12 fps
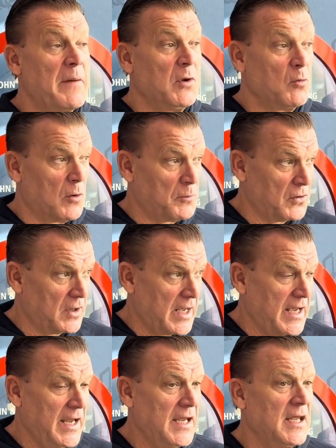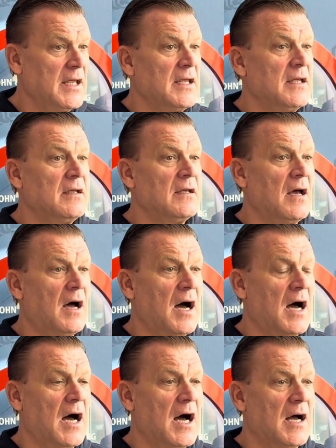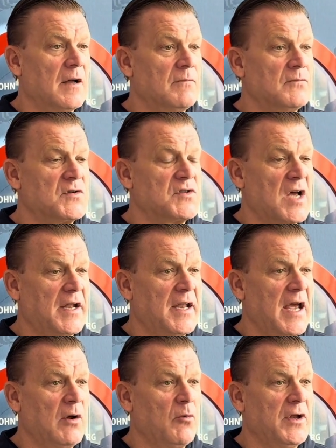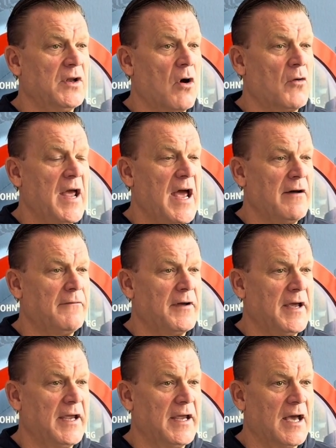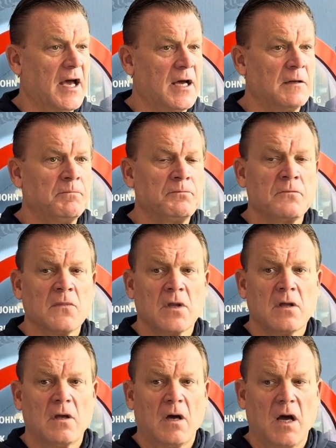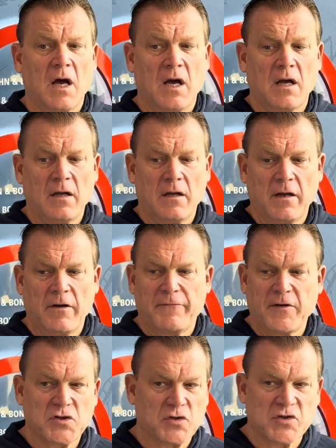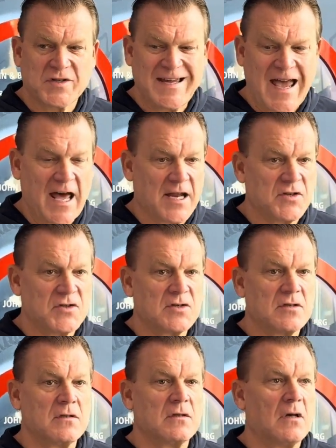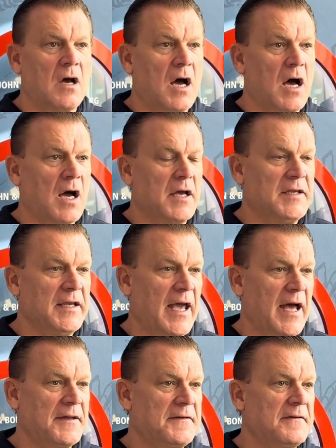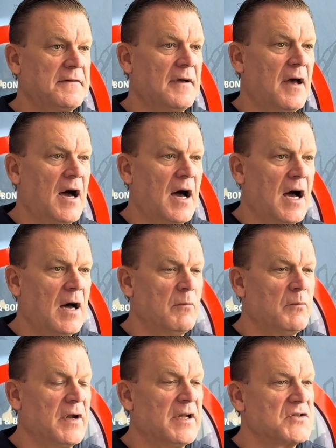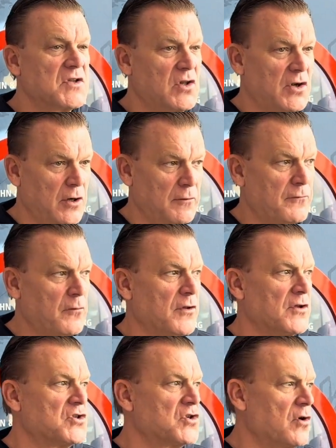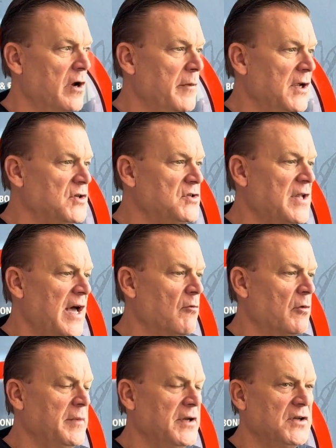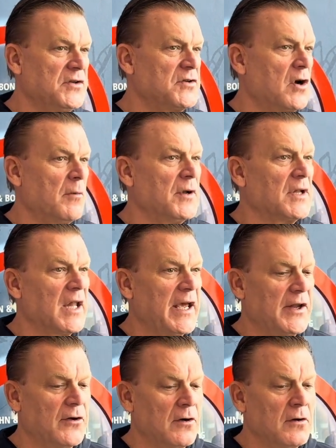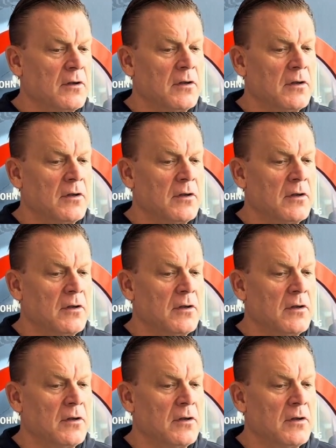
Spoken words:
will play Sunday. We don't have a an official status yet, but is cleared for the scrimmage. That will be determined later.